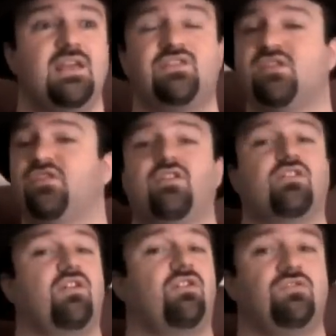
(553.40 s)
it's going to
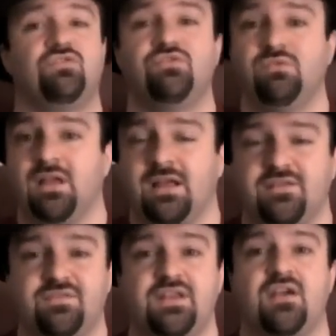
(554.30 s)
start a whole new
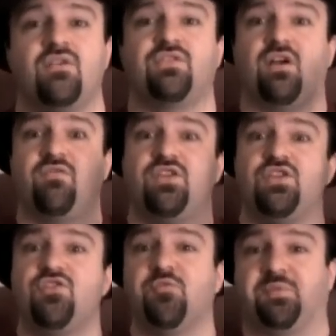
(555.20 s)
line of videos of the
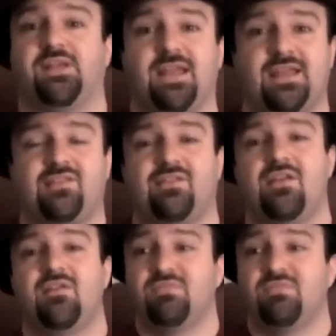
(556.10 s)
new place.